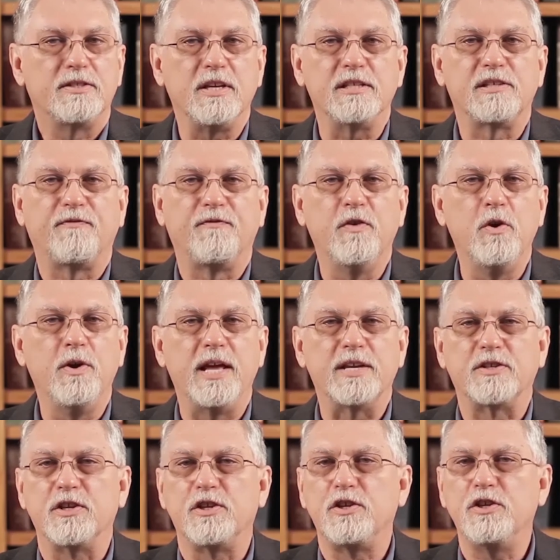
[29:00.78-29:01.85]
Since food
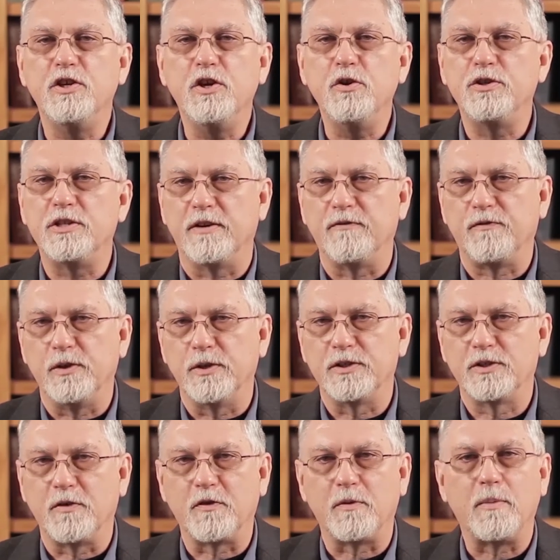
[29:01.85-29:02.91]
has a huge
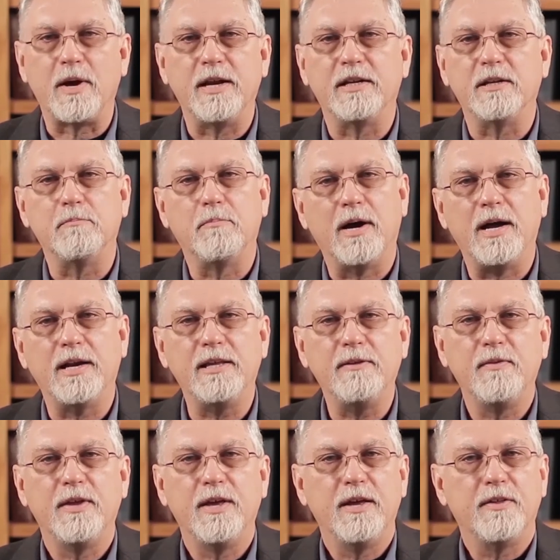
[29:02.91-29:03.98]
influence over mind and
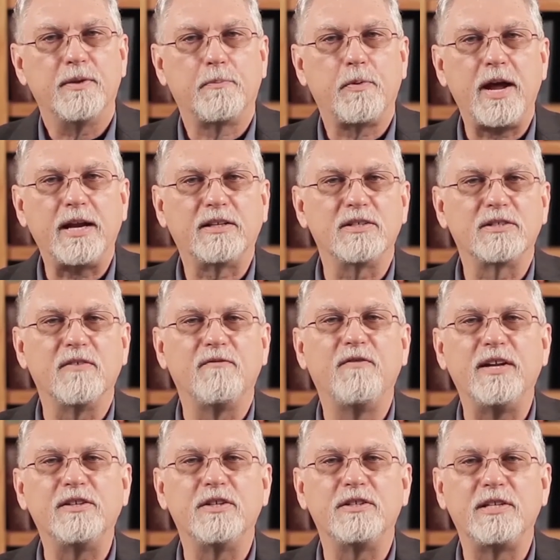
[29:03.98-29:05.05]
body, the practice of
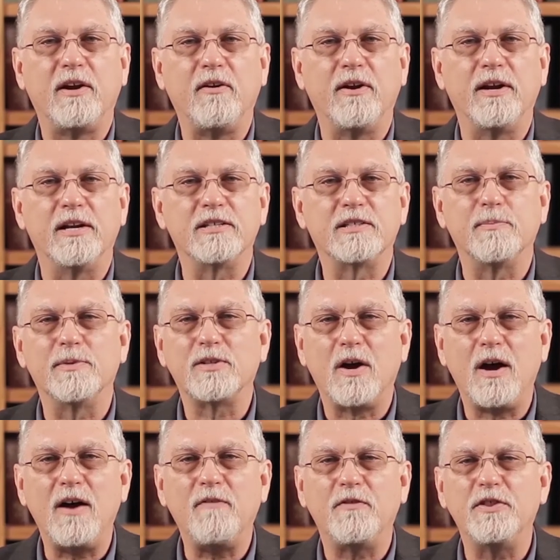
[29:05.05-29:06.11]
vegetarianism
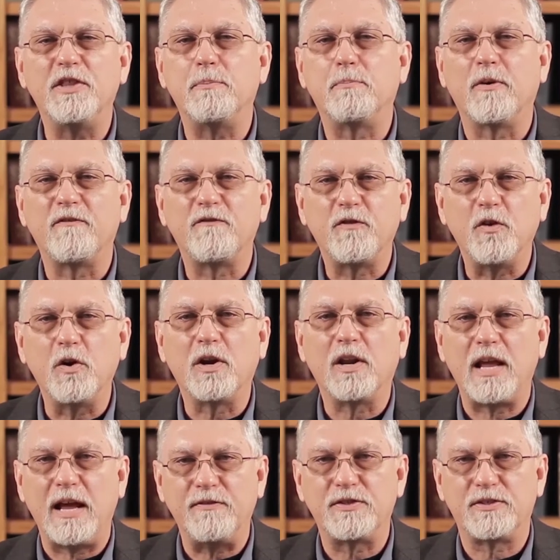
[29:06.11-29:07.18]
is often the
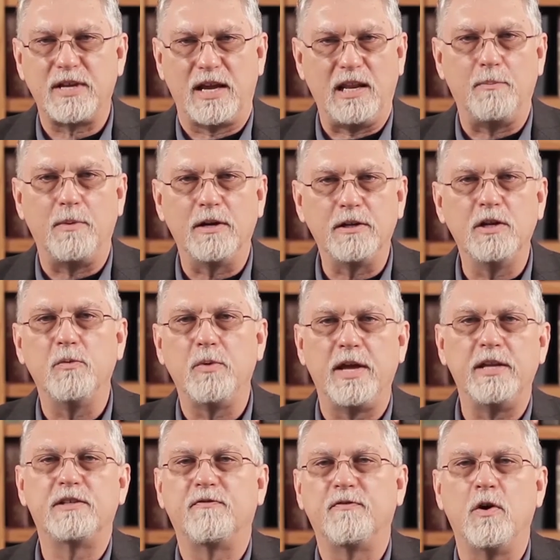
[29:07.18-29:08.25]
preferred lifestyle among
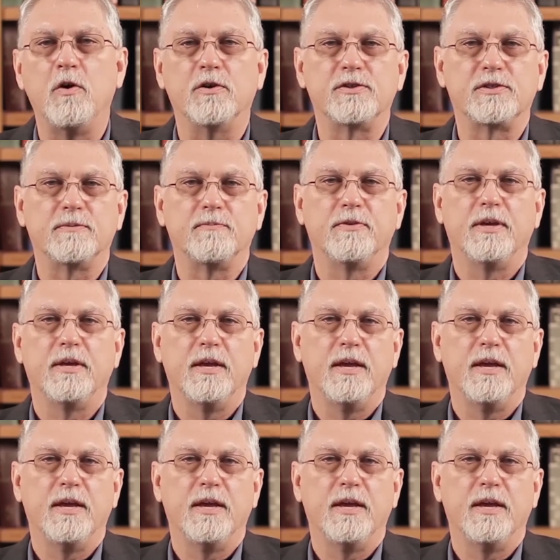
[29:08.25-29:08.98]
New Age folks.